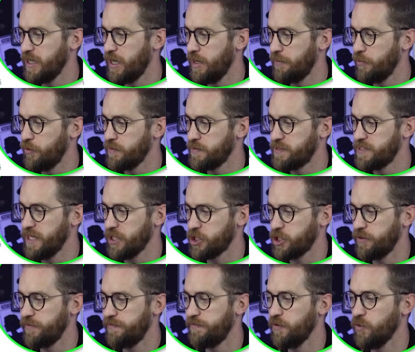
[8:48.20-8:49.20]
I'm on
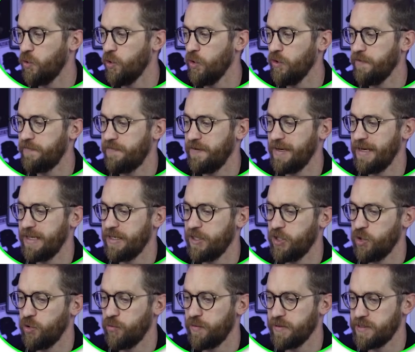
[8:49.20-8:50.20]
section 4, fill in
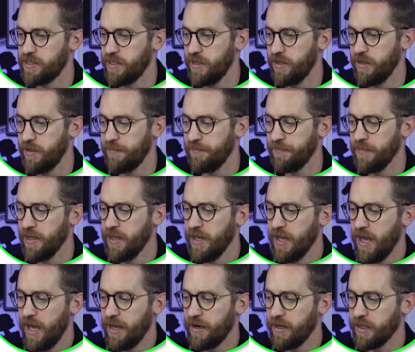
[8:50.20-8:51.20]
your return,
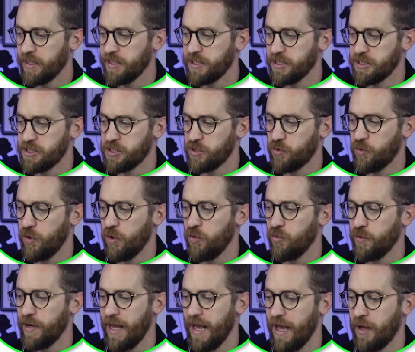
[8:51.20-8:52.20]
and I can just
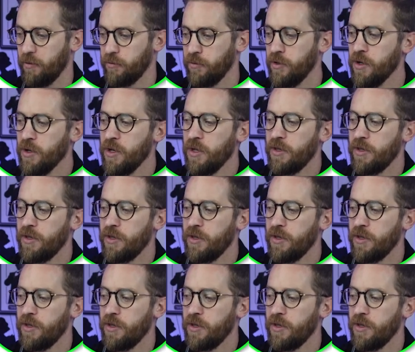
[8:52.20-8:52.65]
scroll down.